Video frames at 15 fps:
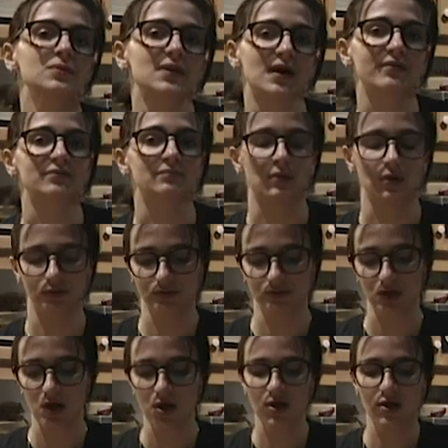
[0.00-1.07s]
we would have in
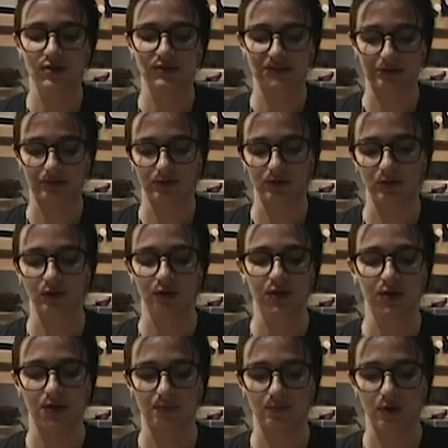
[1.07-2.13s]
bowls,
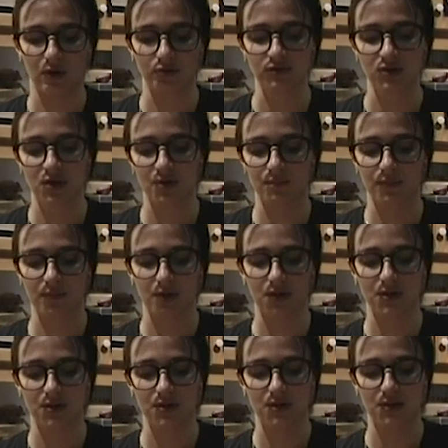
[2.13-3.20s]
cereal in bowls,
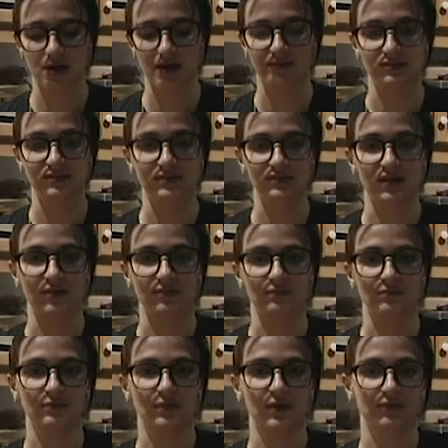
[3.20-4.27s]
but ever since
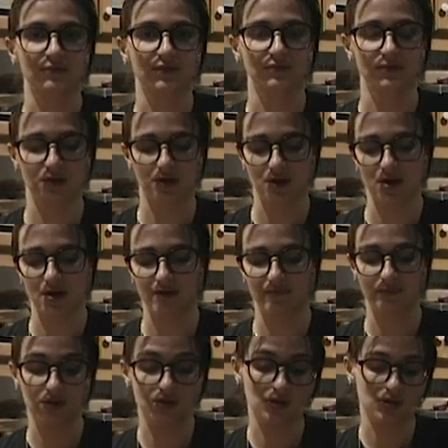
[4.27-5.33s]
I've lived here,
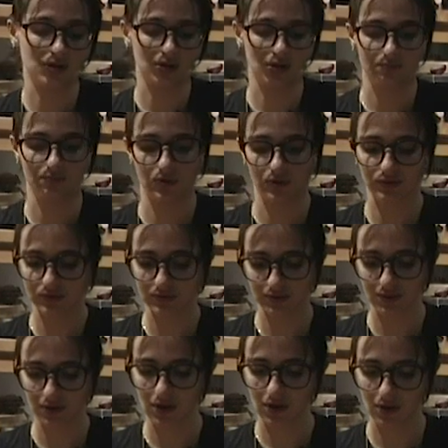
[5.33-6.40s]
I've been eating in
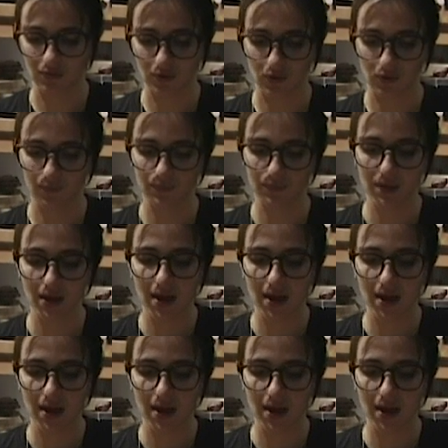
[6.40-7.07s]
bowls a lot more.